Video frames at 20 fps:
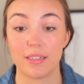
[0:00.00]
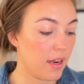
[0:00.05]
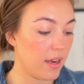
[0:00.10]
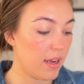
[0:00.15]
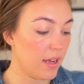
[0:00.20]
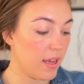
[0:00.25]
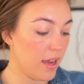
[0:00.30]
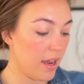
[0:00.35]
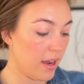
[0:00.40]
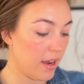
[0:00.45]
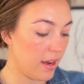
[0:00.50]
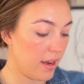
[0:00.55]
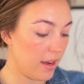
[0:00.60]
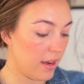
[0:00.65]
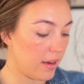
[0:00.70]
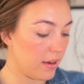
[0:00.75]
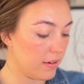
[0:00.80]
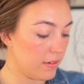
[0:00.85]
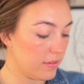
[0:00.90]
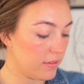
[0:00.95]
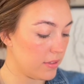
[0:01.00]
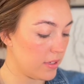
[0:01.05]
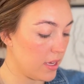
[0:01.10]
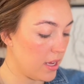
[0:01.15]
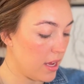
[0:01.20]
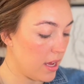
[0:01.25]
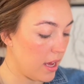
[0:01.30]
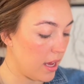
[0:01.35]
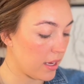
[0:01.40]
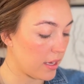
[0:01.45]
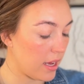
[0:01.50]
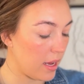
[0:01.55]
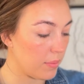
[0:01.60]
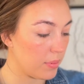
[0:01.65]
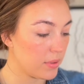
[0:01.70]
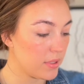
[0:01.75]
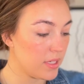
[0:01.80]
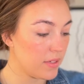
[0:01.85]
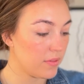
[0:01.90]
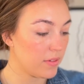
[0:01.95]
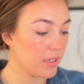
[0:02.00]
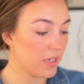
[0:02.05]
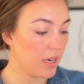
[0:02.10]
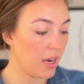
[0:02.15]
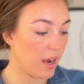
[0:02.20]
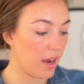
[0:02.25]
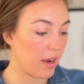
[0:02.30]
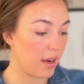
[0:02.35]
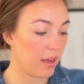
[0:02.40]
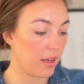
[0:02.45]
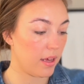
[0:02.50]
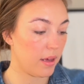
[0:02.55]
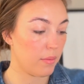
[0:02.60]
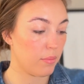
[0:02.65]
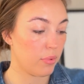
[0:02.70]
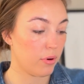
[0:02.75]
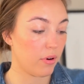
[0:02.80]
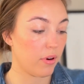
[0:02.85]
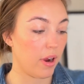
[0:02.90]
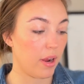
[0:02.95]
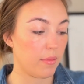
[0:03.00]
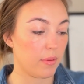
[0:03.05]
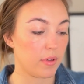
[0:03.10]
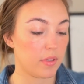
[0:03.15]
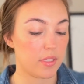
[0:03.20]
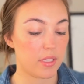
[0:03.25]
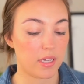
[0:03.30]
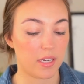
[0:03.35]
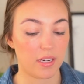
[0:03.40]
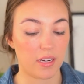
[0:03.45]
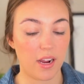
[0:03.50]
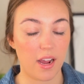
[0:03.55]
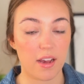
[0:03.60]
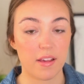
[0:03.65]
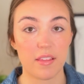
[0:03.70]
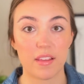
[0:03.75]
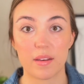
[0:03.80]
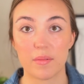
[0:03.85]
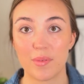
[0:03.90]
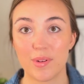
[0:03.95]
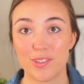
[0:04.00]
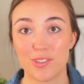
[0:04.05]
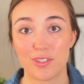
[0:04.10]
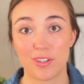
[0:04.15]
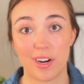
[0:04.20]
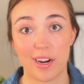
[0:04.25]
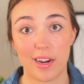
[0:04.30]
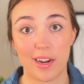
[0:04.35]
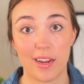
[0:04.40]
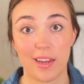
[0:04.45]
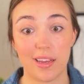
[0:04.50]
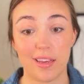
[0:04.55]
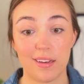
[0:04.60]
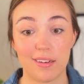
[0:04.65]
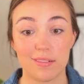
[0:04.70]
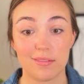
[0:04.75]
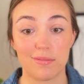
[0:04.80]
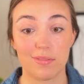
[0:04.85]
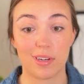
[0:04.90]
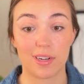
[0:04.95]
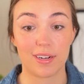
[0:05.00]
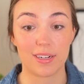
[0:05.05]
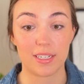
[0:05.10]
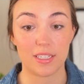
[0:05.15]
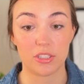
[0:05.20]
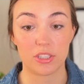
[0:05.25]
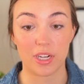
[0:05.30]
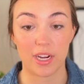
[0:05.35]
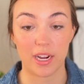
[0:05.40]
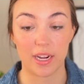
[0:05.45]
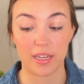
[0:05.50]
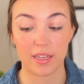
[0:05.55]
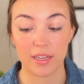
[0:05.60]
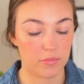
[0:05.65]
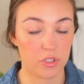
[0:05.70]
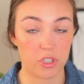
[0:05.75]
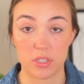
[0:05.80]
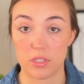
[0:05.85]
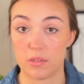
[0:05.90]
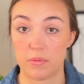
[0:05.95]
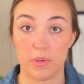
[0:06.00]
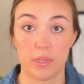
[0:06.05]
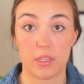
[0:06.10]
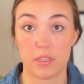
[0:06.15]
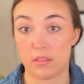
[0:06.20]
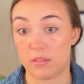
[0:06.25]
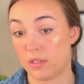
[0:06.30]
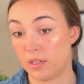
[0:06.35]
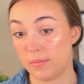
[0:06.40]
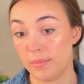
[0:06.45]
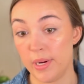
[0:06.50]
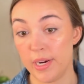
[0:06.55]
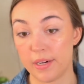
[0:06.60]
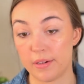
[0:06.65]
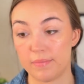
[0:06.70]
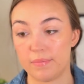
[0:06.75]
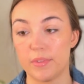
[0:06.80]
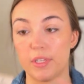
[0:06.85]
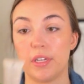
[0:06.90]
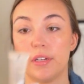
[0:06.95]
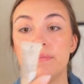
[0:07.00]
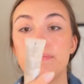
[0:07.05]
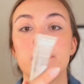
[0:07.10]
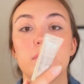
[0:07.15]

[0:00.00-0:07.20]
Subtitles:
I have a couple different eye primers here. I think I'm gonna try one on each eye just so we can compare, you know?